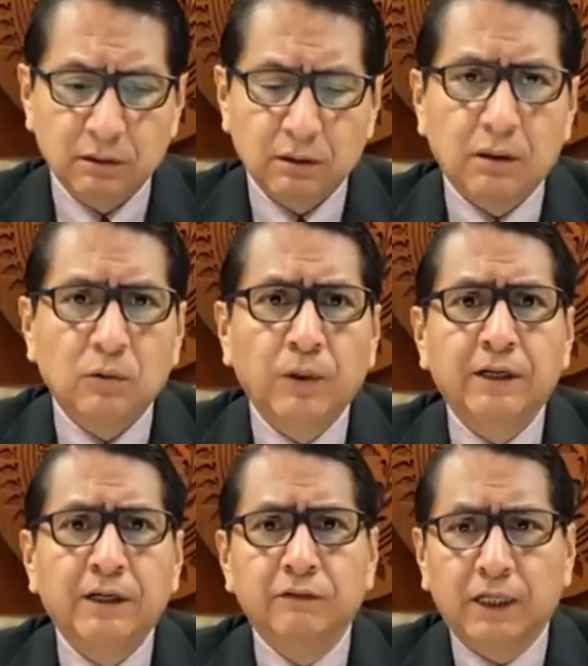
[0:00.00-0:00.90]
our
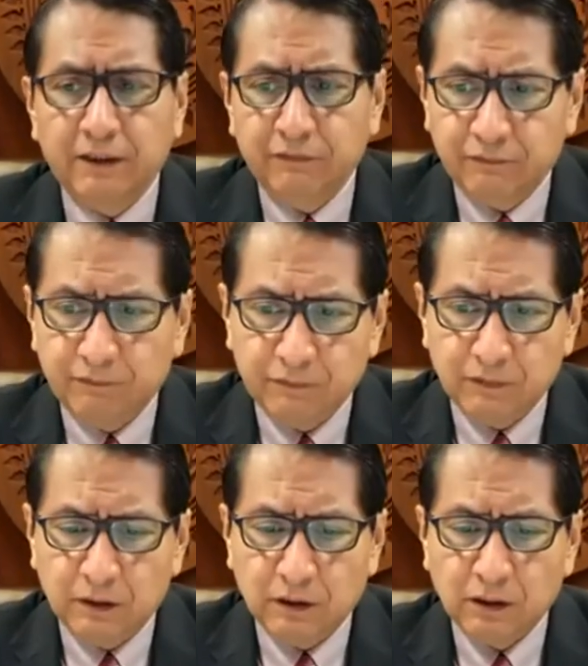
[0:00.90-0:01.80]
way of life,
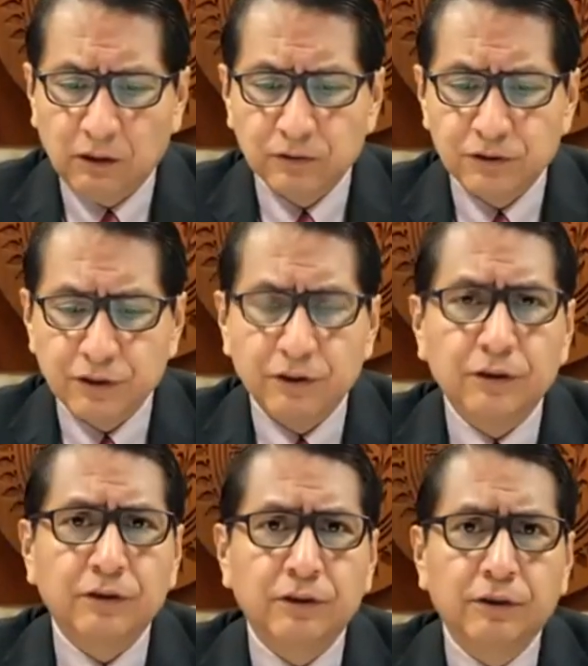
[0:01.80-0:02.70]
our
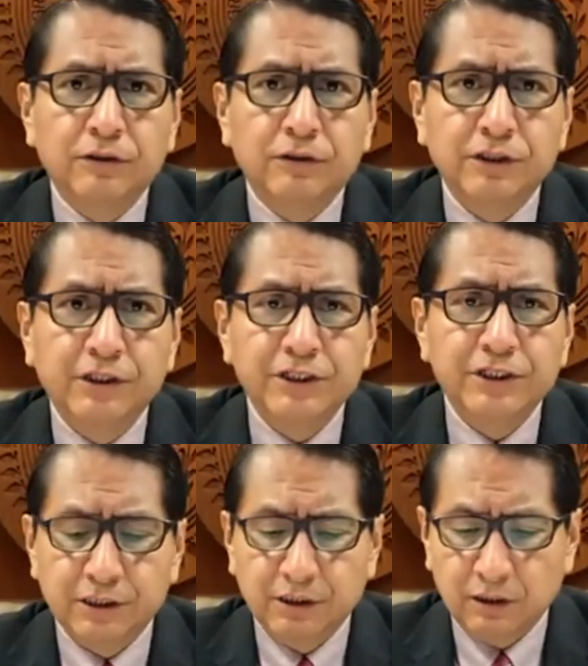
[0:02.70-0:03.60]
culture,
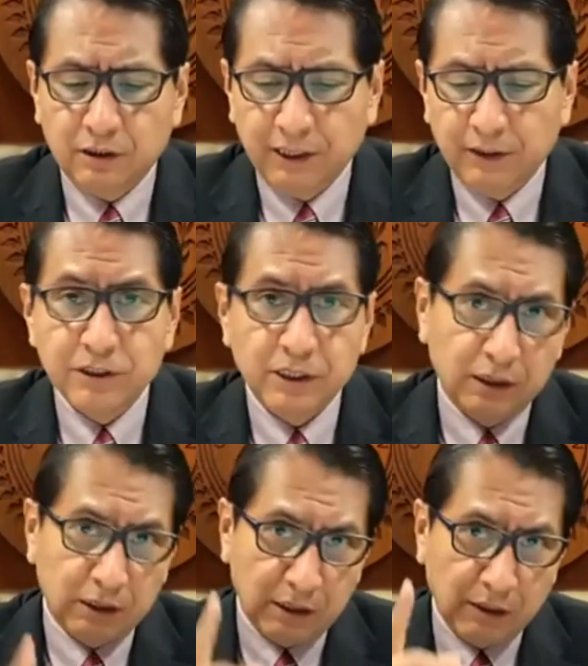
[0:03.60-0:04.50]
tradition in our language. And
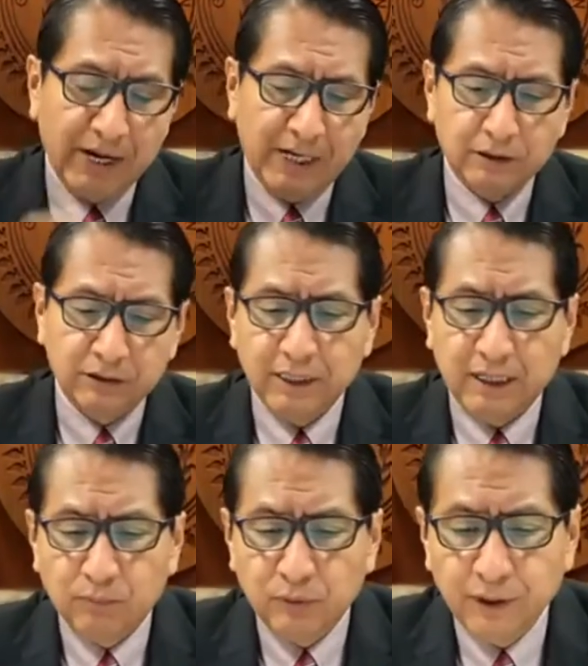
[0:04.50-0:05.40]
I'll come back to
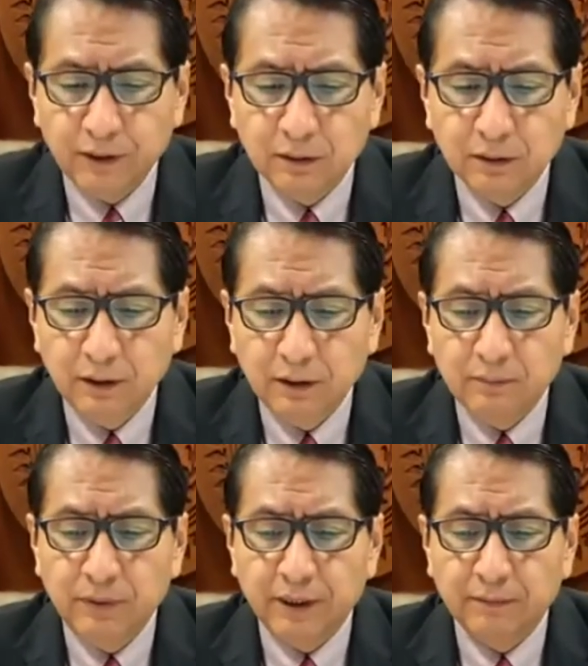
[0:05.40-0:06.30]
that point in a
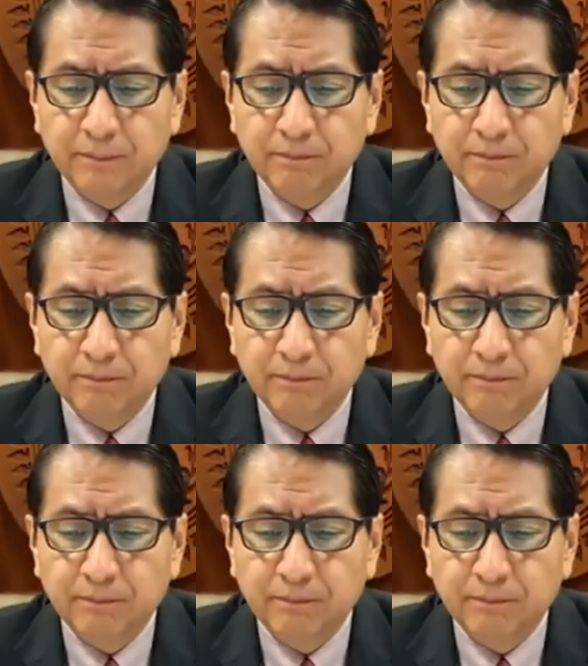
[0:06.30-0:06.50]
bit.